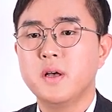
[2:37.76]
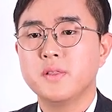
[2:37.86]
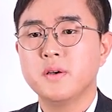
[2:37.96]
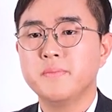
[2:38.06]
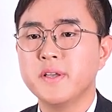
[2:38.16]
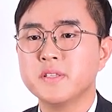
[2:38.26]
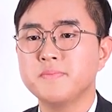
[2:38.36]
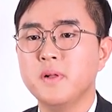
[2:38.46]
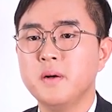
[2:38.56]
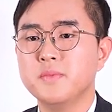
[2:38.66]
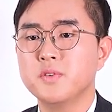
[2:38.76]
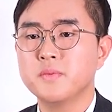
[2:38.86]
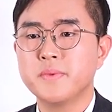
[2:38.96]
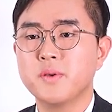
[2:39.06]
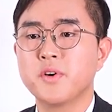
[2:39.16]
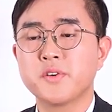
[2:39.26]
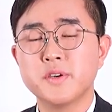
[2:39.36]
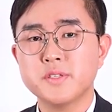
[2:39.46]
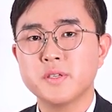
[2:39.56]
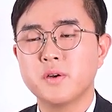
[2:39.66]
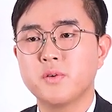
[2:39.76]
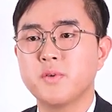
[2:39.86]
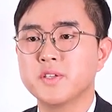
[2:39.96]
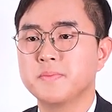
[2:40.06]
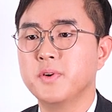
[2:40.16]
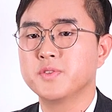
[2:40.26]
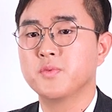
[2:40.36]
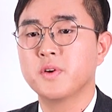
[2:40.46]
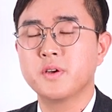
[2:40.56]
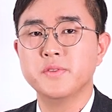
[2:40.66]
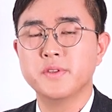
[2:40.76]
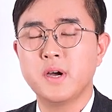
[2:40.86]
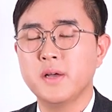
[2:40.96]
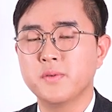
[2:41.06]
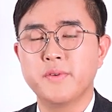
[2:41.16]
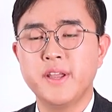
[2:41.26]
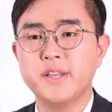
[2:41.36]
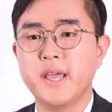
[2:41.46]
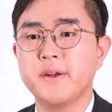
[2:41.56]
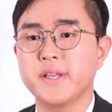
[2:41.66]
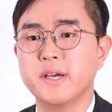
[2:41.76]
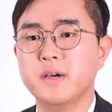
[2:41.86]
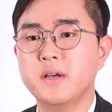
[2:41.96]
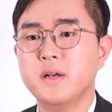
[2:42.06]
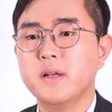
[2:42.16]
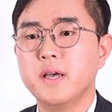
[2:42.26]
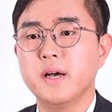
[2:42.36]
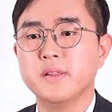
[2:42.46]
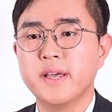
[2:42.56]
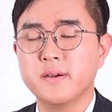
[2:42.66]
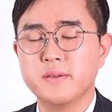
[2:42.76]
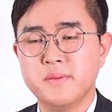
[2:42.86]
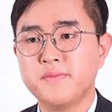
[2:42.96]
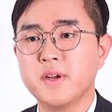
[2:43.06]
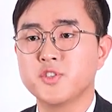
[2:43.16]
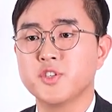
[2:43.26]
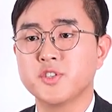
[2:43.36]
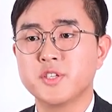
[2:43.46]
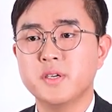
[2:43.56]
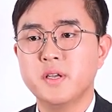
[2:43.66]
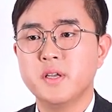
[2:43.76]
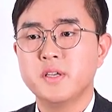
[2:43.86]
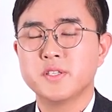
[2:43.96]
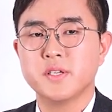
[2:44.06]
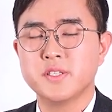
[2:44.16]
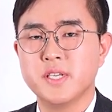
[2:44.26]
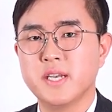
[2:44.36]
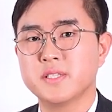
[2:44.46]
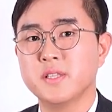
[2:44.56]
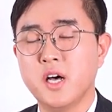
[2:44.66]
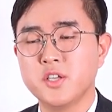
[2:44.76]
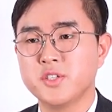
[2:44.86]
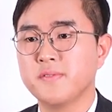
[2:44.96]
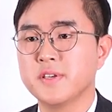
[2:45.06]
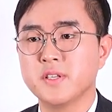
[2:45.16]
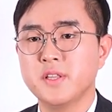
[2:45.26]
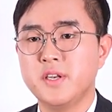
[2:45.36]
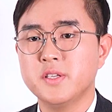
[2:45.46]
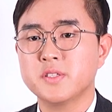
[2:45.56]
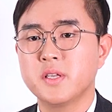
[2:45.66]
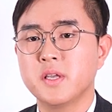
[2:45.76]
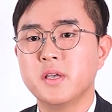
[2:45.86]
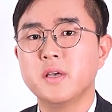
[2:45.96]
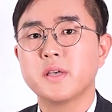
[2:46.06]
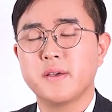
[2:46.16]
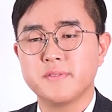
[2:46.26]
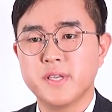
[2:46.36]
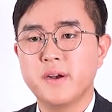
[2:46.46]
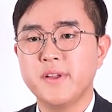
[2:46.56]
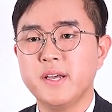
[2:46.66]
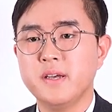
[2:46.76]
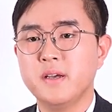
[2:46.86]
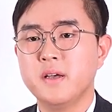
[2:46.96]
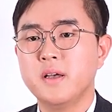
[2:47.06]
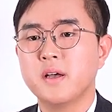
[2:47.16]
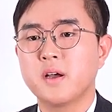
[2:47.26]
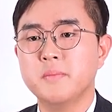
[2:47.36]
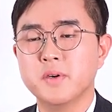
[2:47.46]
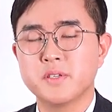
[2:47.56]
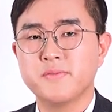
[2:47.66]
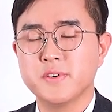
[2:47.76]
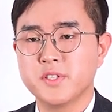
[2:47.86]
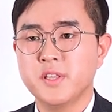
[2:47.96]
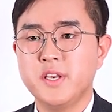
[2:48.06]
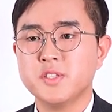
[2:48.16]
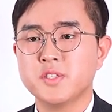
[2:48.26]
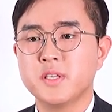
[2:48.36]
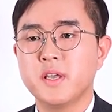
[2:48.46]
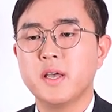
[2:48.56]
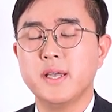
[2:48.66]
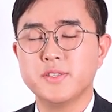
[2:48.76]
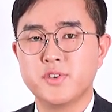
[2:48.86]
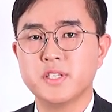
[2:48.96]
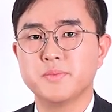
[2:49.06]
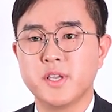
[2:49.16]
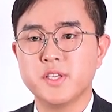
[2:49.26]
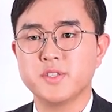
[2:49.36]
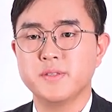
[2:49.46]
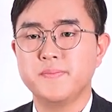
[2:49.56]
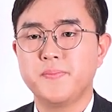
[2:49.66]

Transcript: The biggest problem would be workers who are supposed to work on the hot or rainy area and lack of infrastructure such as lodging facilities, cafeteria, commercial facilities, and transportation.